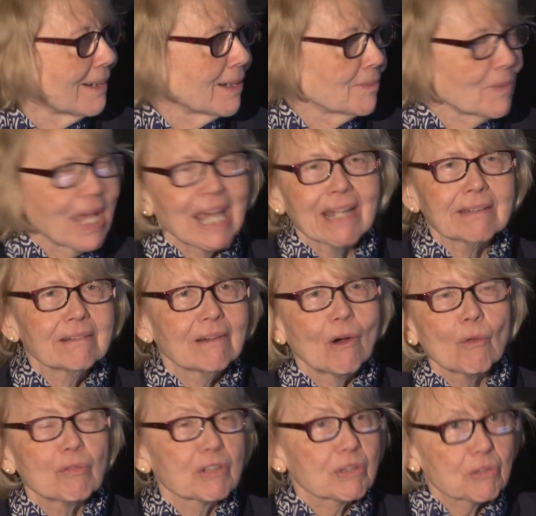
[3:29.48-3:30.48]
had
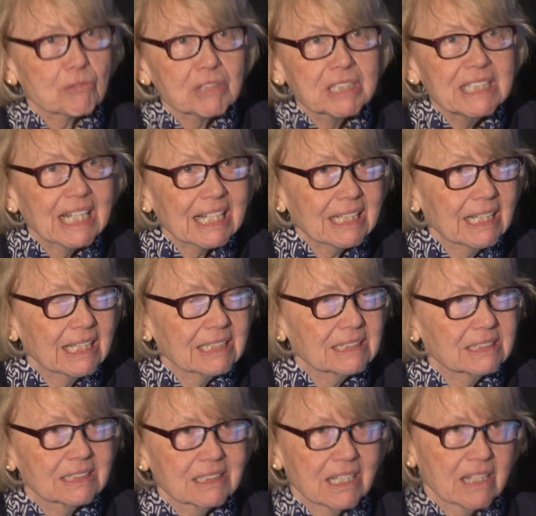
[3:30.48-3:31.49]
over 3
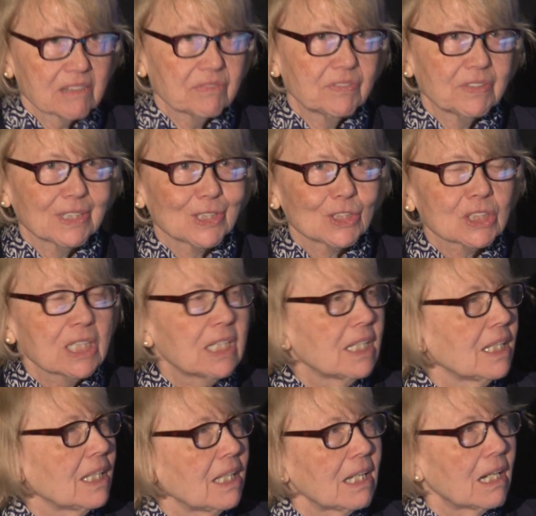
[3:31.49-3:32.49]
decades in that field,
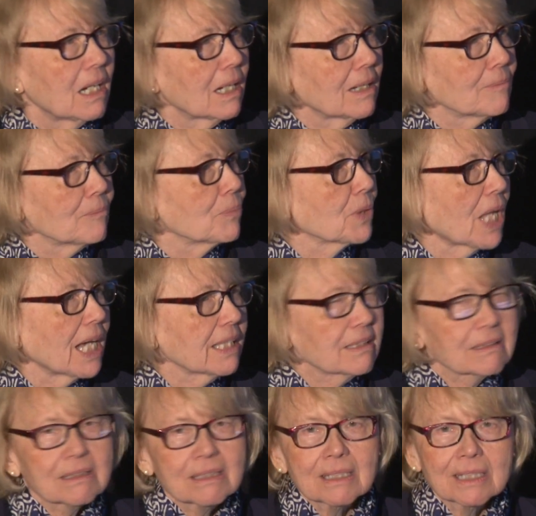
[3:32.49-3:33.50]

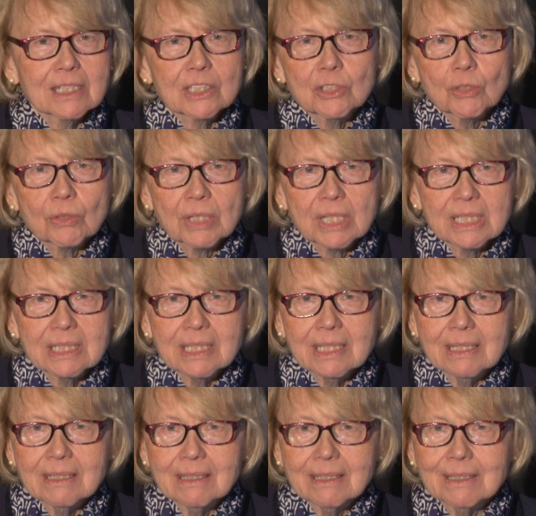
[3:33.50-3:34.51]
blithely ignoring
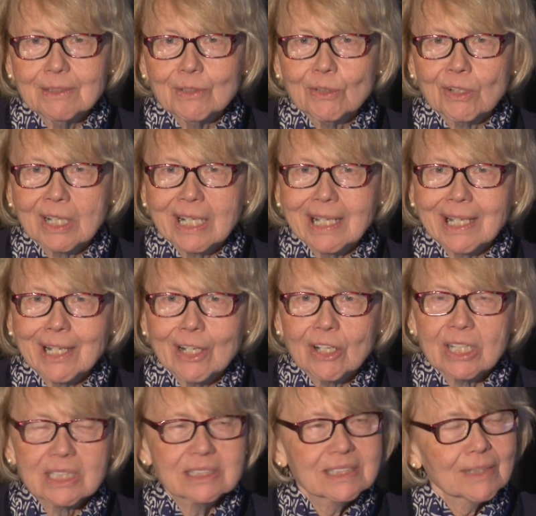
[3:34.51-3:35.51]
the indoor air
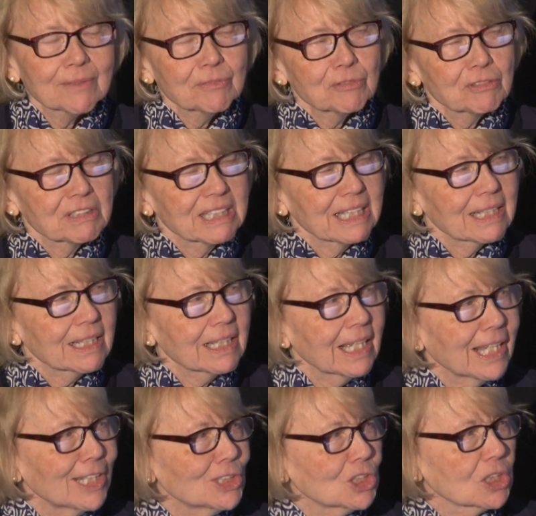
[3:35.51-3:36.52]
except for the
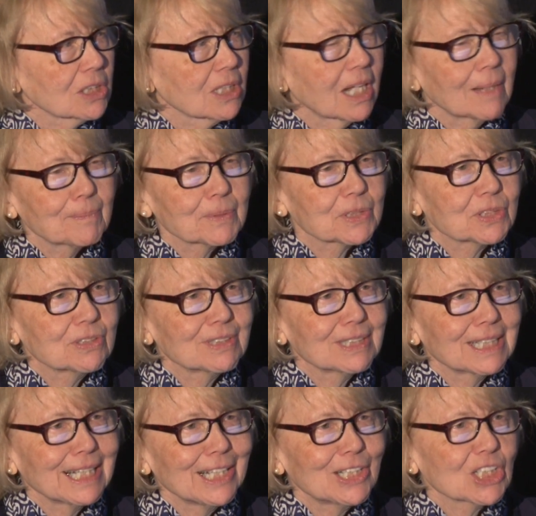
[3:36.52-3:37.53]
occasional
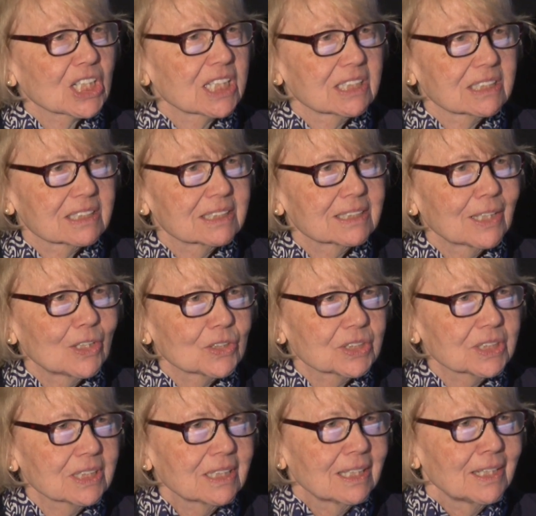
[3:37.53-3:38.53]
opportunity to
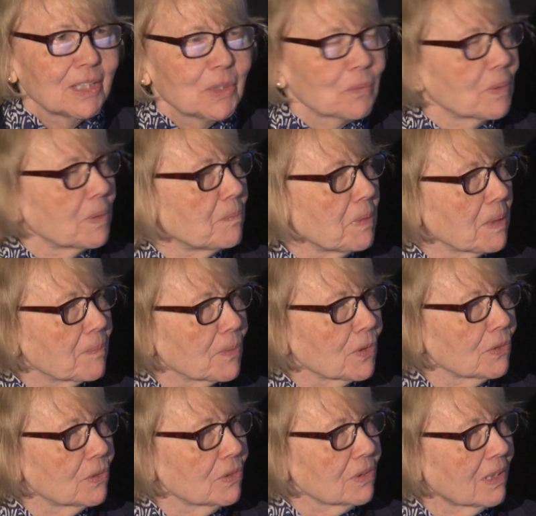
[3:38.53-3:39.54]
consult when
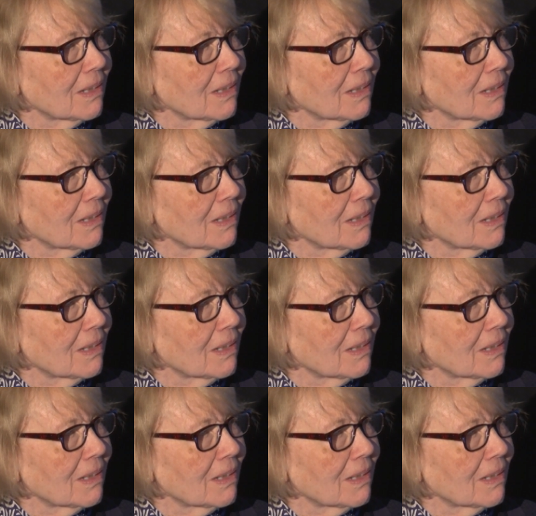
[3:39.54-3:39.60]
people